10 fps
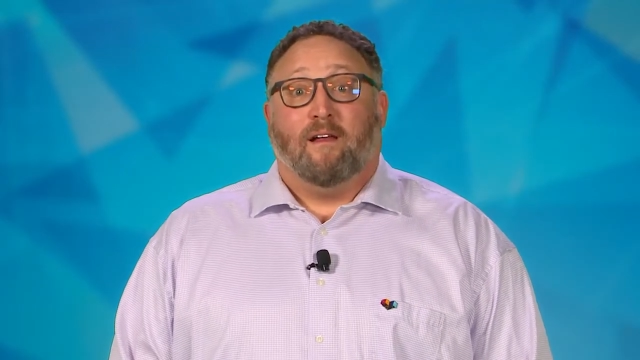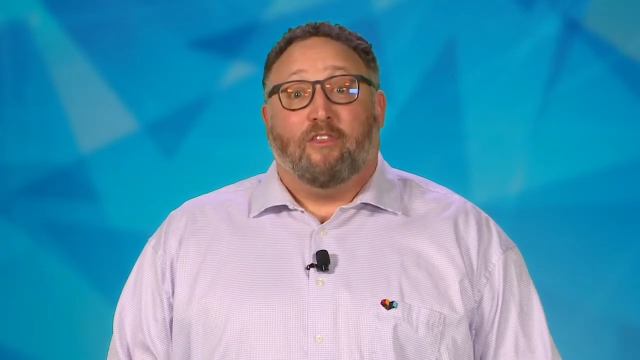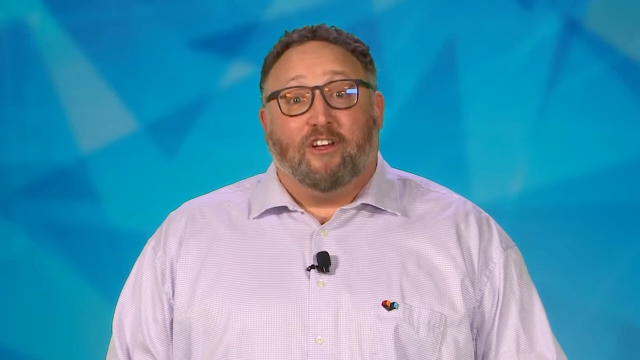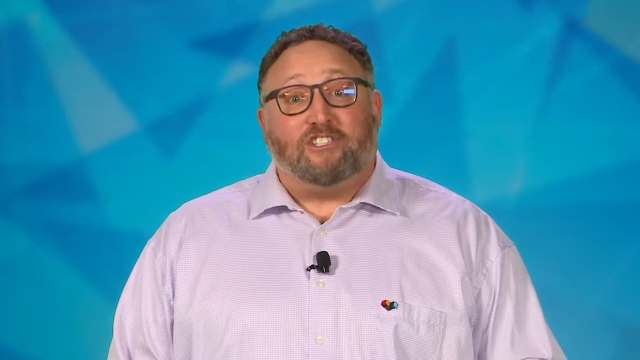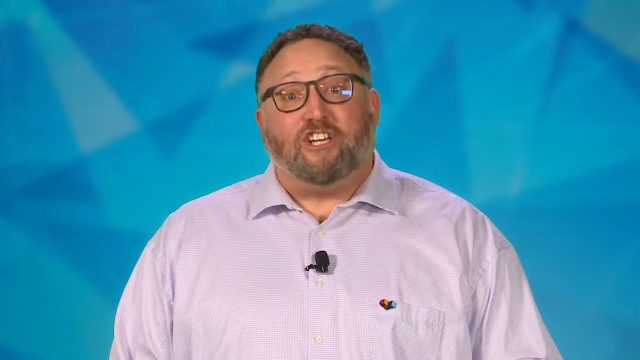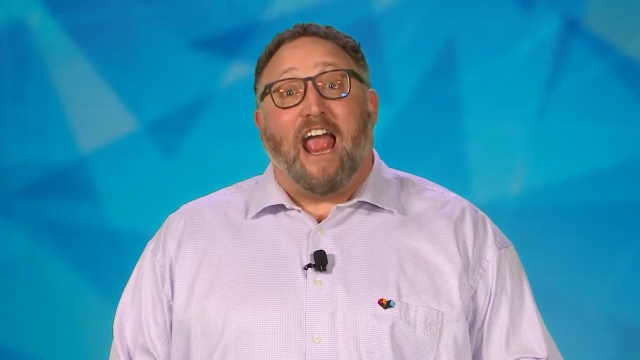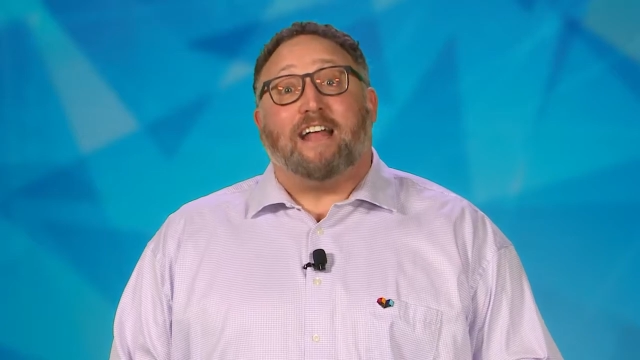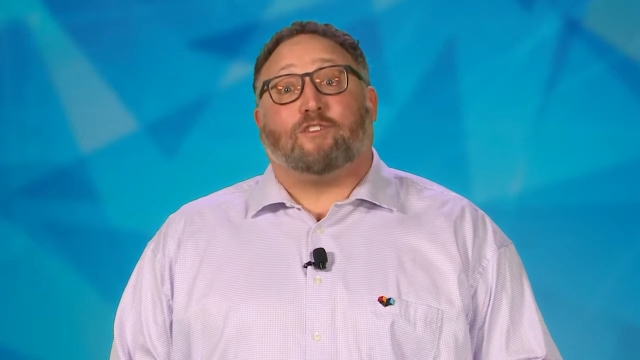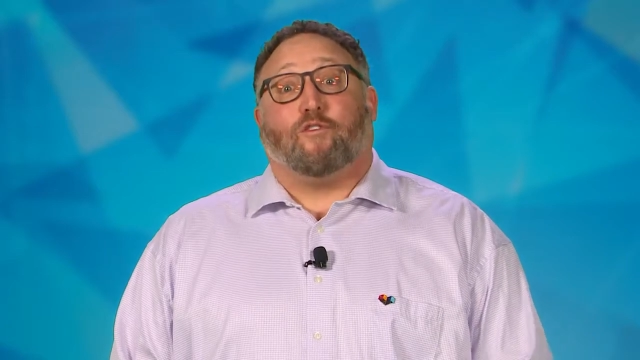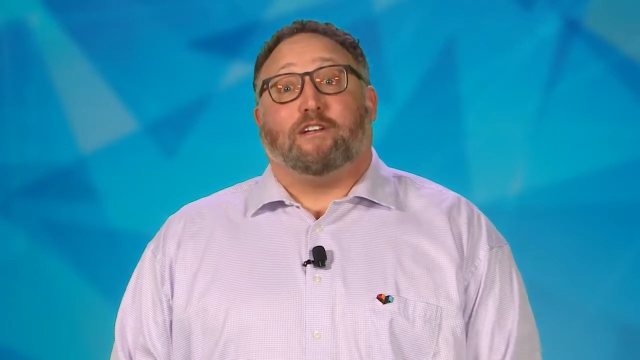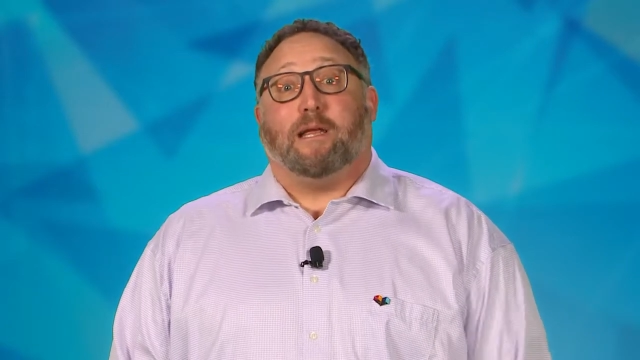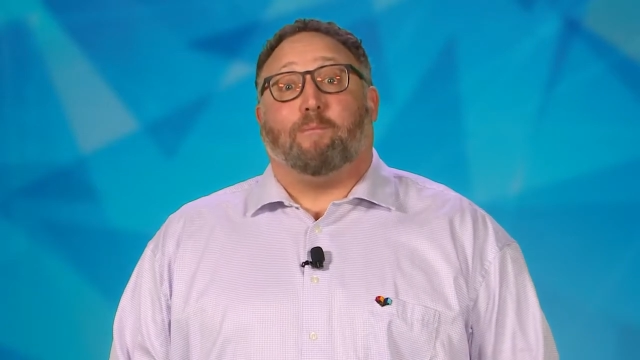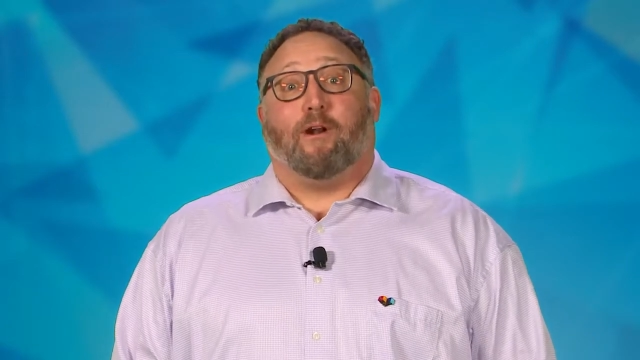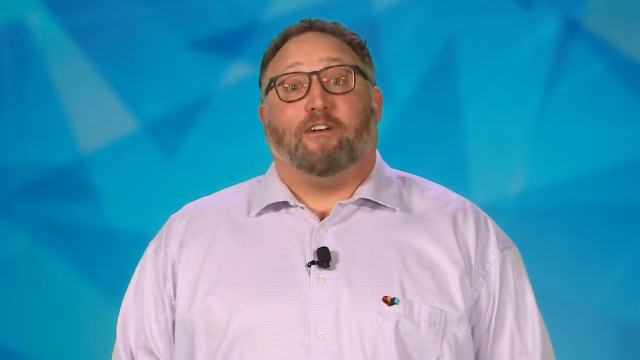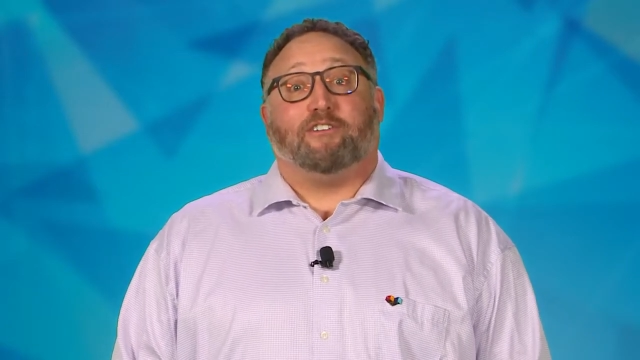the chance for
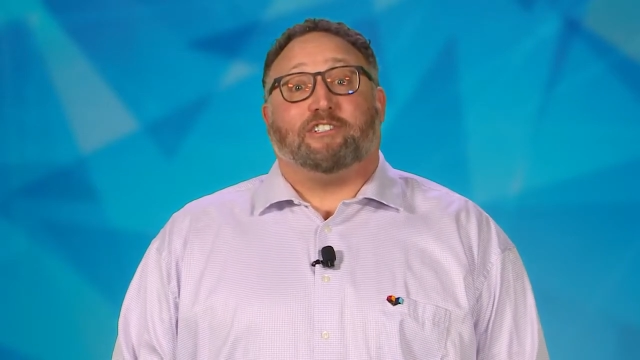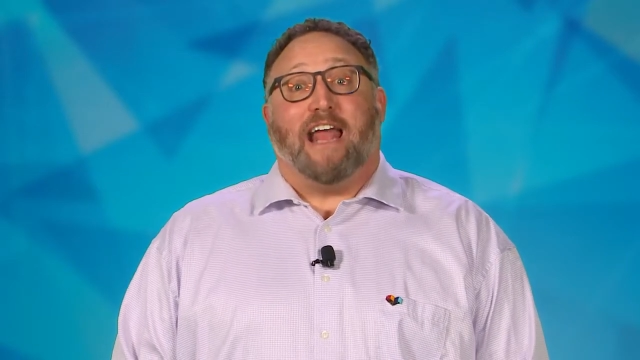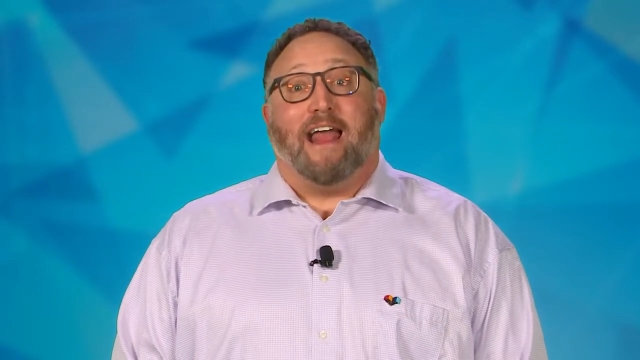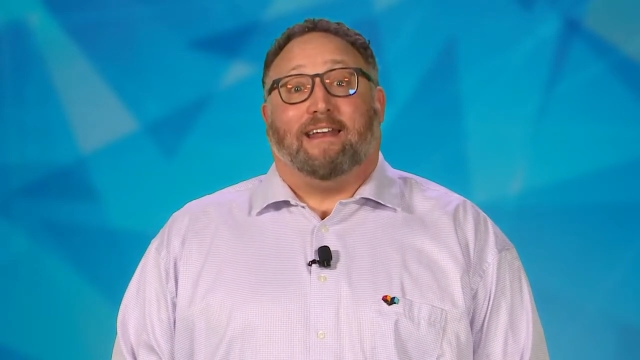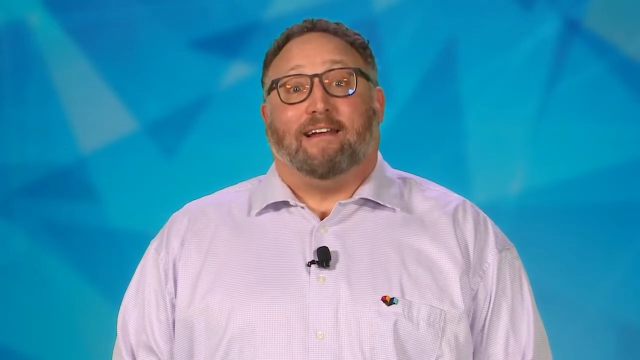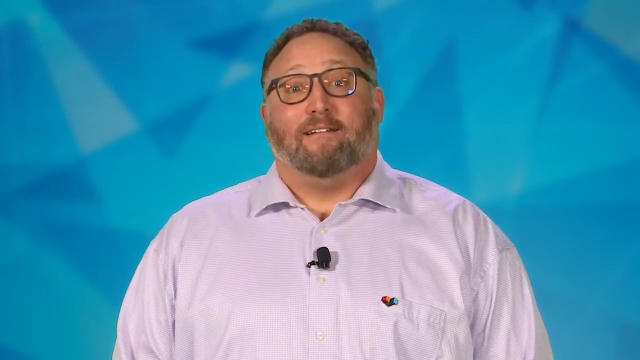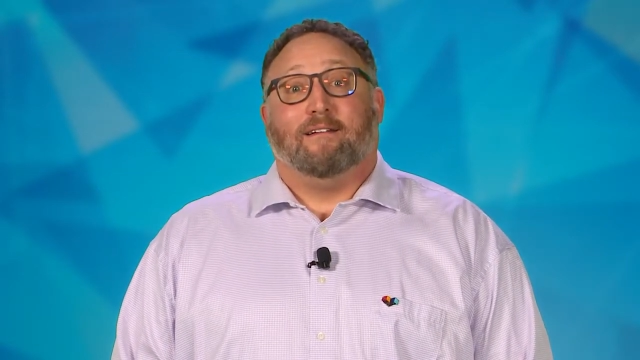deeper understanding,